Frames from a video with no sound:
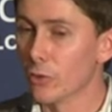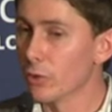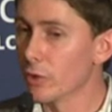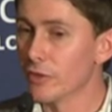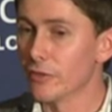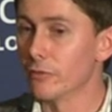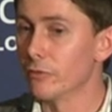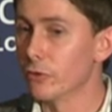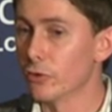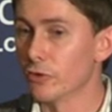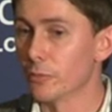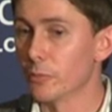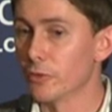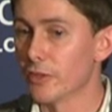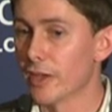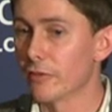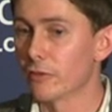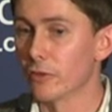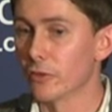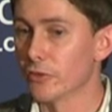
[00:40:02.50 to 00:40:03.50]
all these enforcement
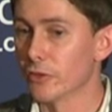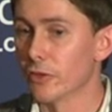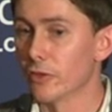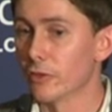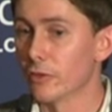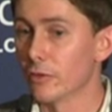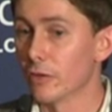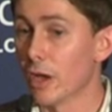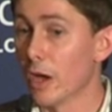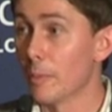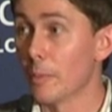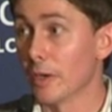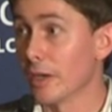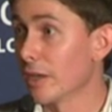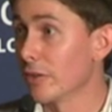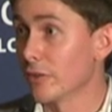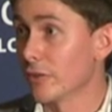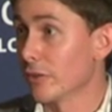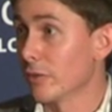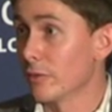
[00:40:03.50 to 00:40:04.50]
efforts are up
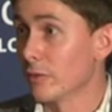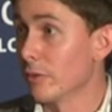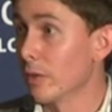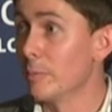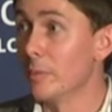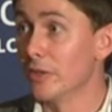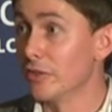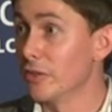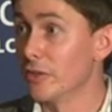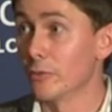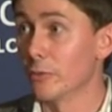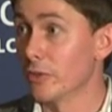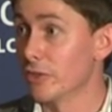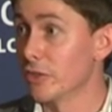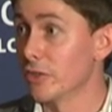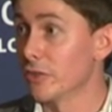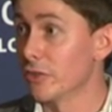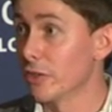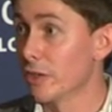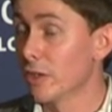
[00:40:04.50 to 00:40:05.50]
against a business which
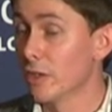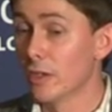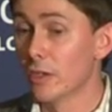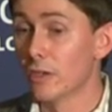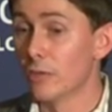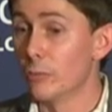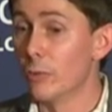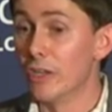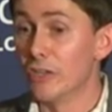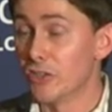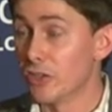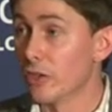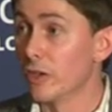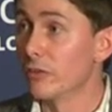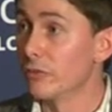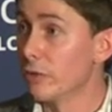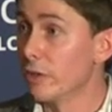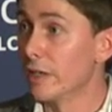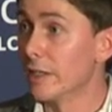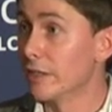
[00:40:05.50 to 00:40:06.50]
is rich
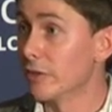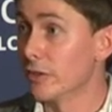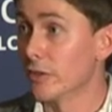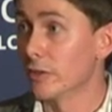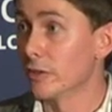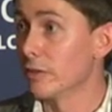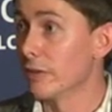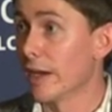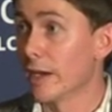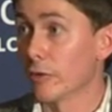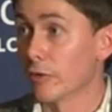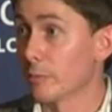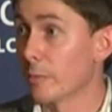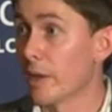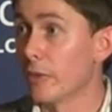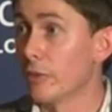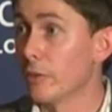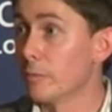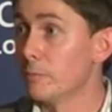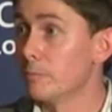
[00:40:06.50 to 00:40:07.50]
enough, really, to
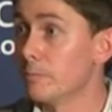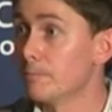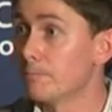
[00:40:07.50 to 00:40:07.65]
outspend them.